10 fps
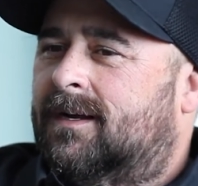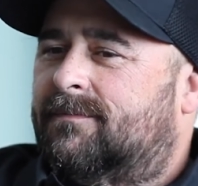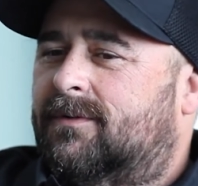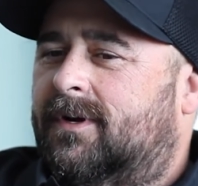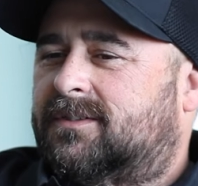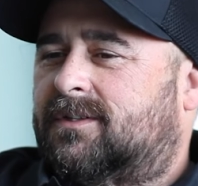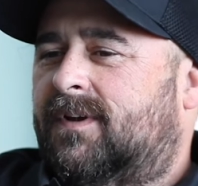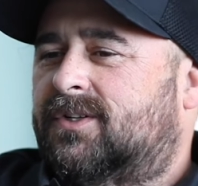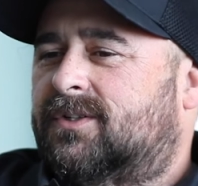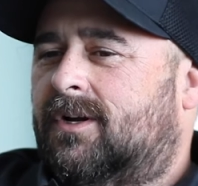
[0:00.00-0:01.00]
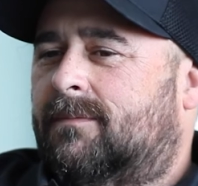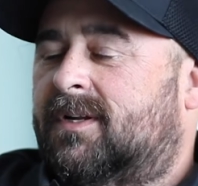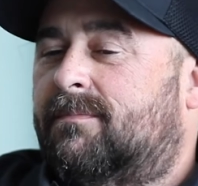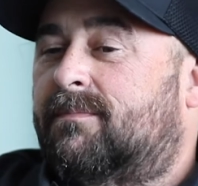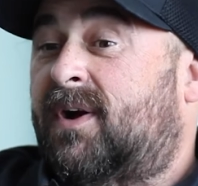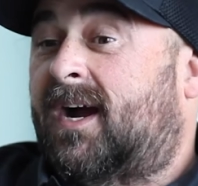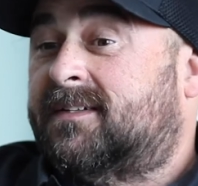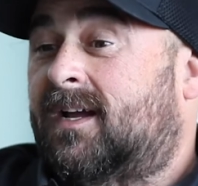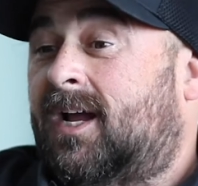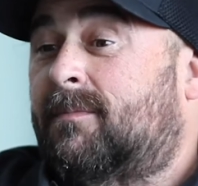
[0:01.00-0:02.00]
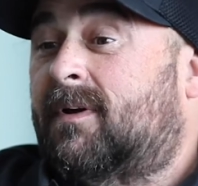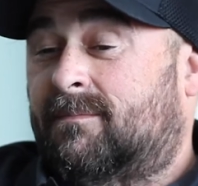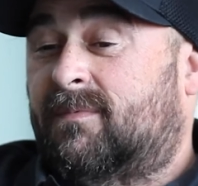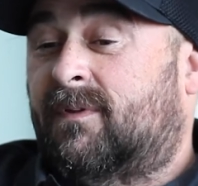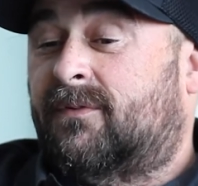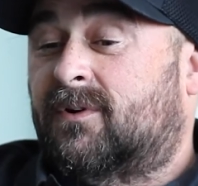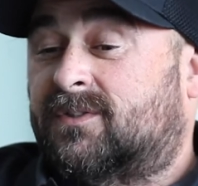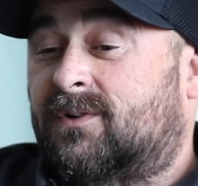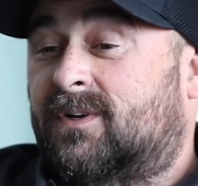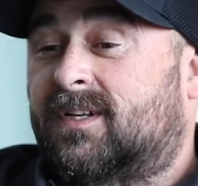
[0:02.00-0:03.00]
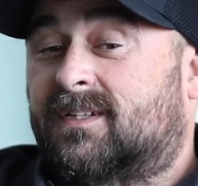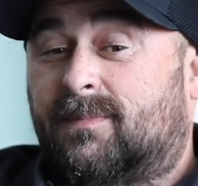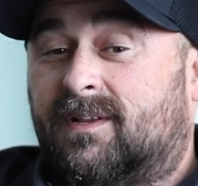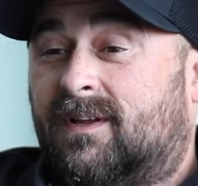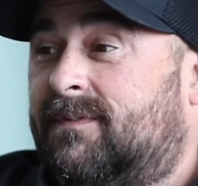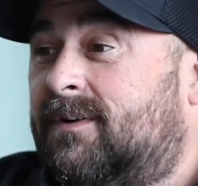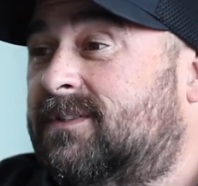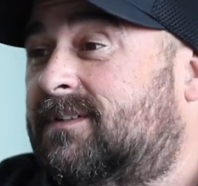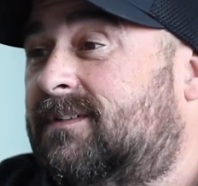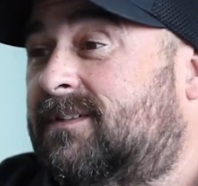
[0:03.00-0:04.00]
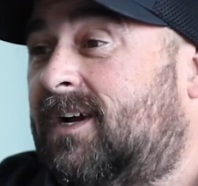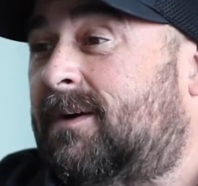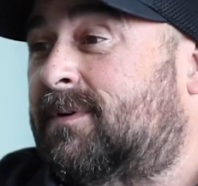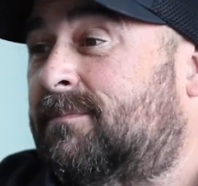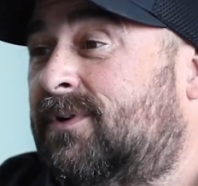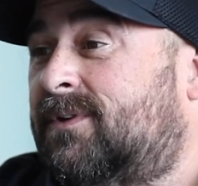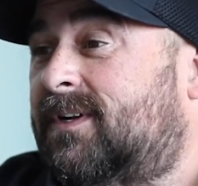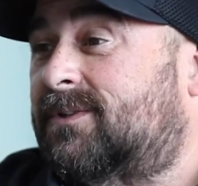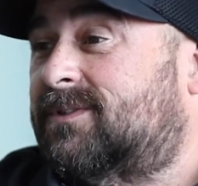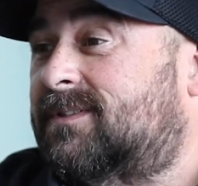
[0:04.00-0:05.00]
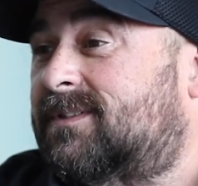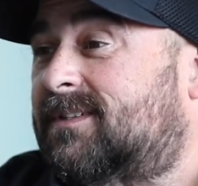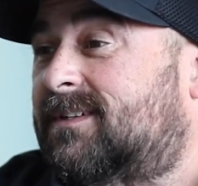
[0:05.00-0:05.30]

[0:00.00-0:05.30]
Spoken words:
For an excavation company, part-time. The first 30 years of my life, I was a carpenter building houses.